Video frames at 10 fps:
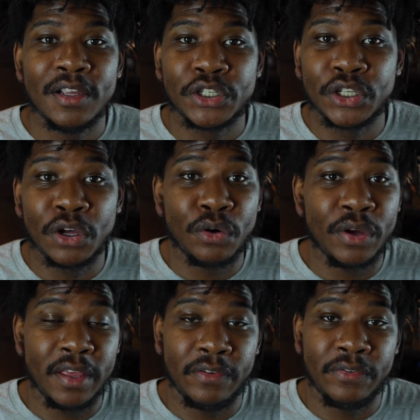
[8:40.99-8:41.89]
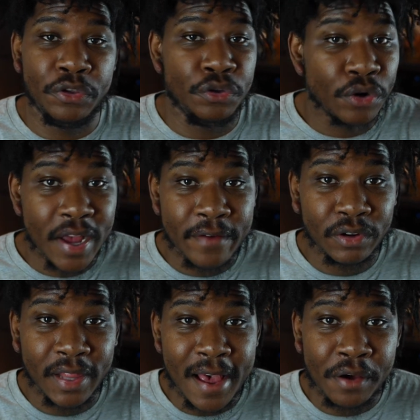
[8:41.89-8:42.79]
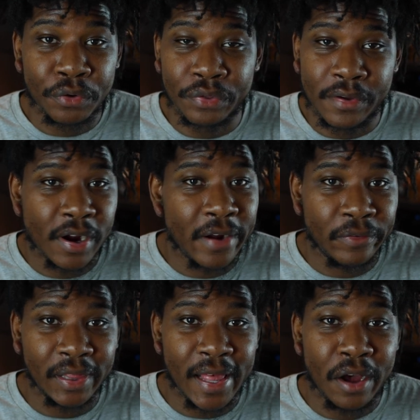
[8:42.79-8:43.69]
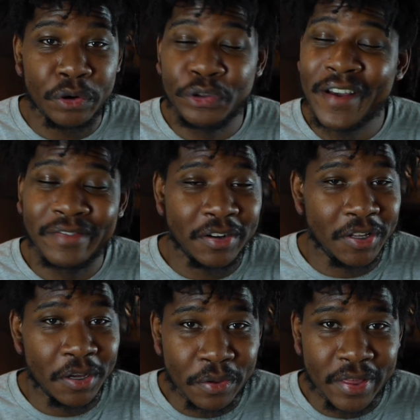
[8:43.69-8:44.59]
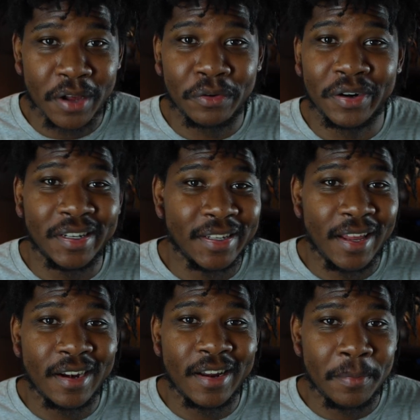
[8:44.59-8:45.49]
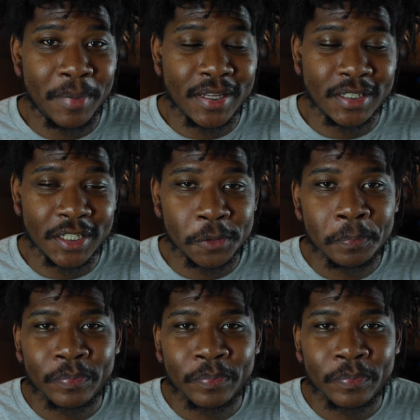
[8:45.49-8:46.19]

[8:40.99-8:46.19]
So if you're ever loud or they're ever loud, you have to deal with that on a day-to-day basis.